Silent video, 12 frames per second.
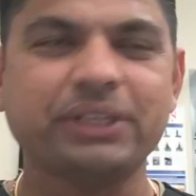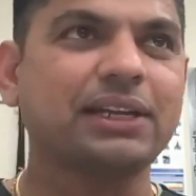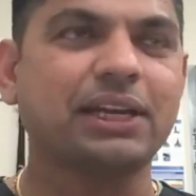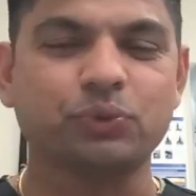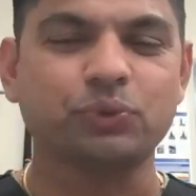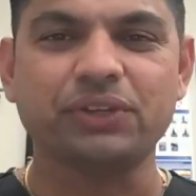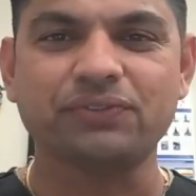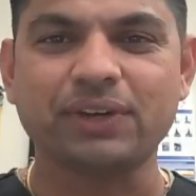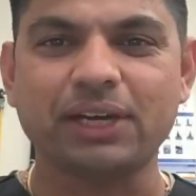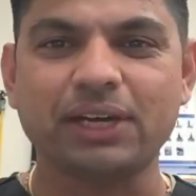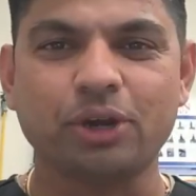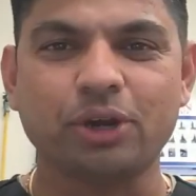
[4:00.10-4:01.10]

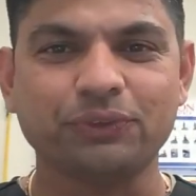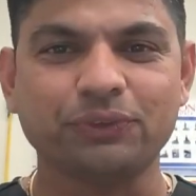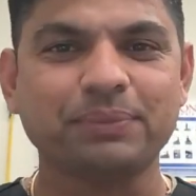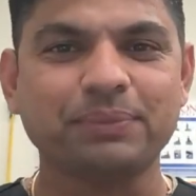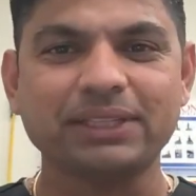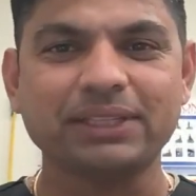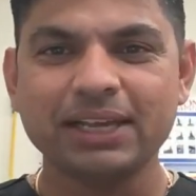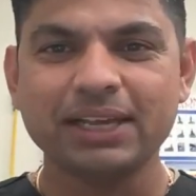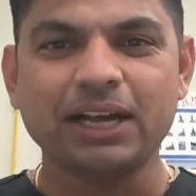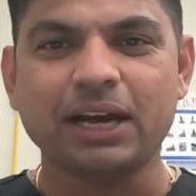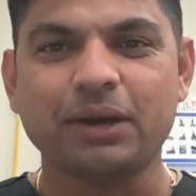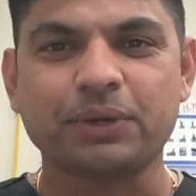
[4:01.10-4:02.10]
$25 for that, but
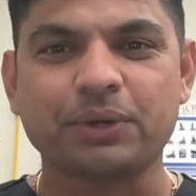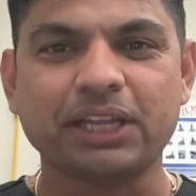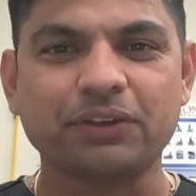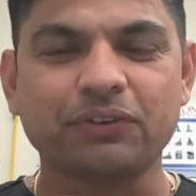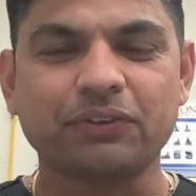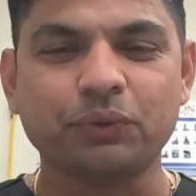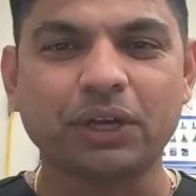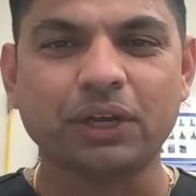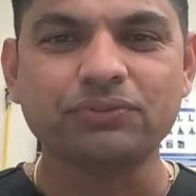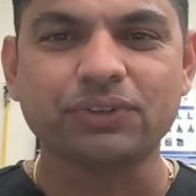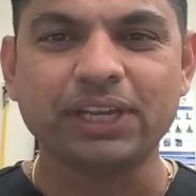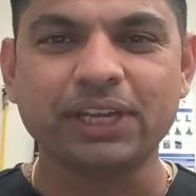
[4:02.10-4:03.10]
we're gonna give you one
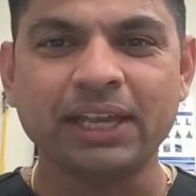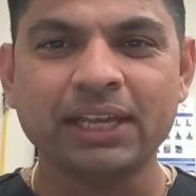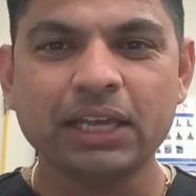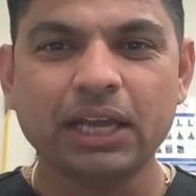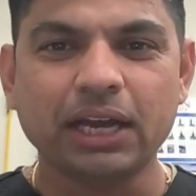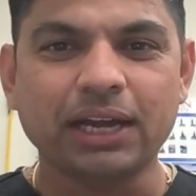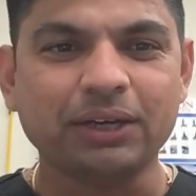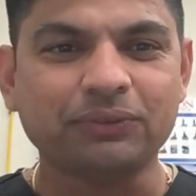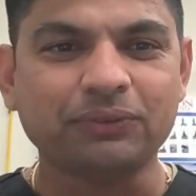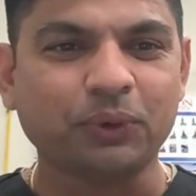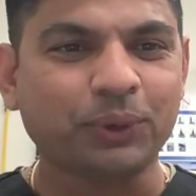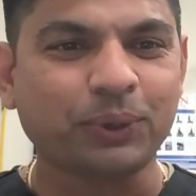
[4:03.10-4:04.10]
free
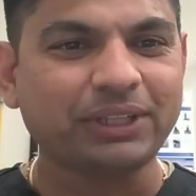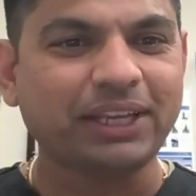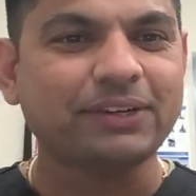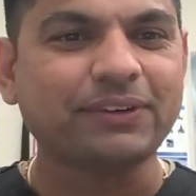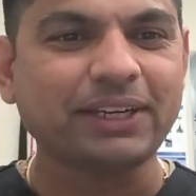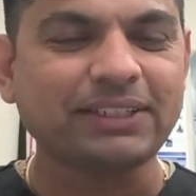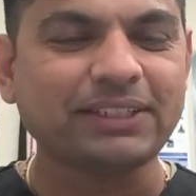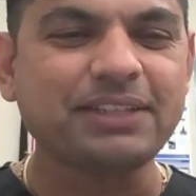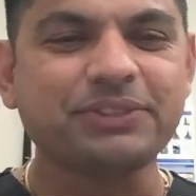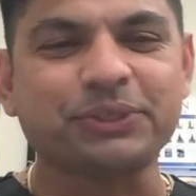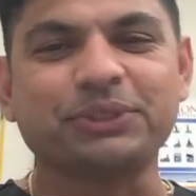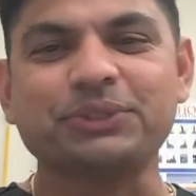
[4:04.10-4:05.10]
for the correct
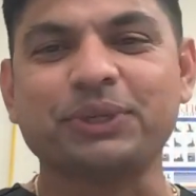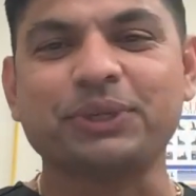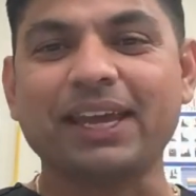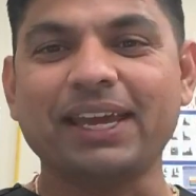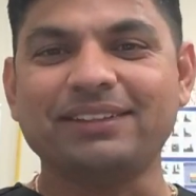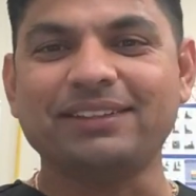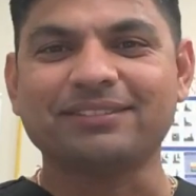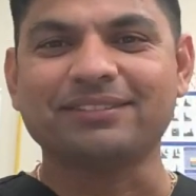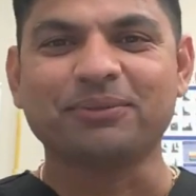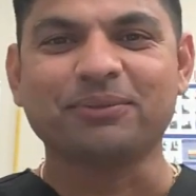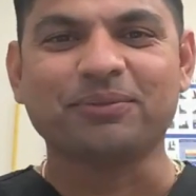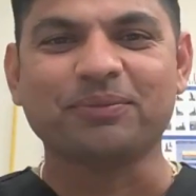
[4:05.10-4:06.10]
answer. So again,
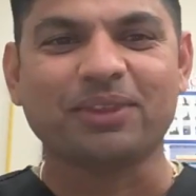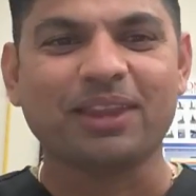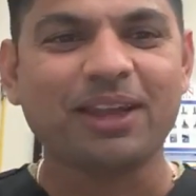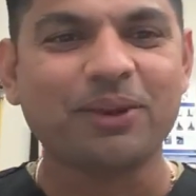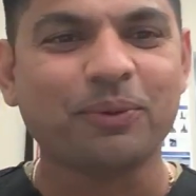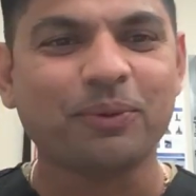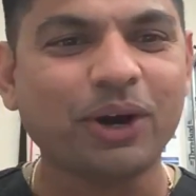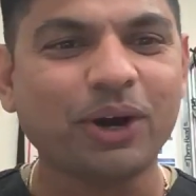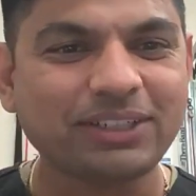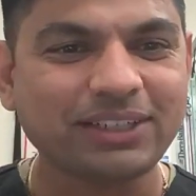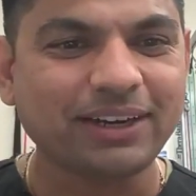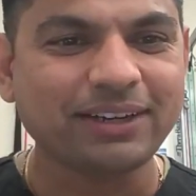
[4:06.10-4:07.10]

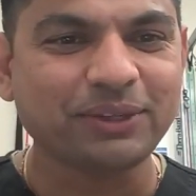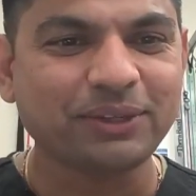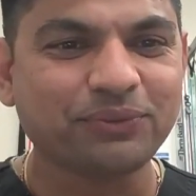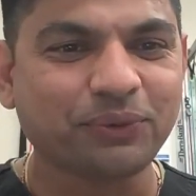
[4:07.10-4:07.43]
what are the